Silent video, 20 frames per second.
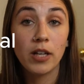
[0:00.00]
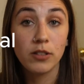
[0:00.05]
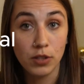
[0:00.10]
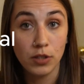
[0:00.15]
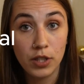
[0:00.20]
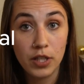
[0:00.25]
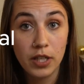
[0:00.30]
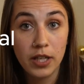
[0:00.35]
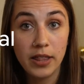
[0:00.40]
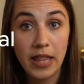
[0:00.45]

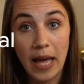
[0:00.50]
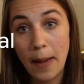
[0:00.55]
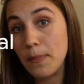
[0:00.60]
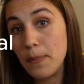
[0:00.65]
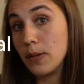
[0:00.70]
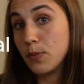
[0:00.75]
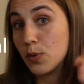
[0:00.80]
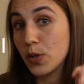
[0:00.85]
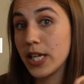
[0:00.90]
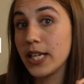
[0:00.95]
look that
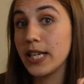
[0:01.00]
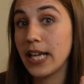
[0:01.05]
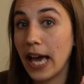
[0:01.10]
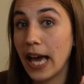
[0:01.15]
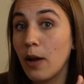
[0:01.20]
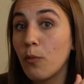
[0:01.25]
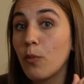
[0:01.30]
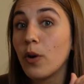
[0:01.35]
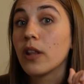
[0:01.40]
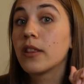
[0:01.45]
people can
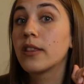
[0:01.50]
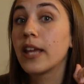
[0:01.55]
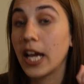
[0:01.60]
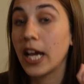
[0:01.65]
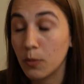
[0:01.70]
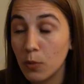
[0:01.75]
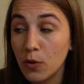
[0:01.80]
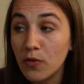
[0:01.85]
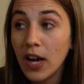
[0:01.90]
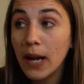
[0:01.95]
get with
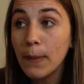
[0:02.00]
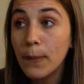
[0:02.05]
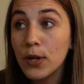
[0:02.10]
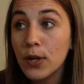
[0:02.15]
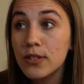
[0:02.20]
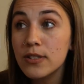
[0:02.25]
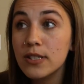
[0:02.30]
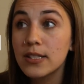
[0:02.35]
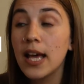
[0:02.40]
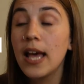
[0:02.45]
animal
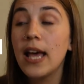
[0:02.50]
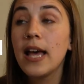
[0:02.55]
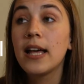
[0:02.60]
fibers,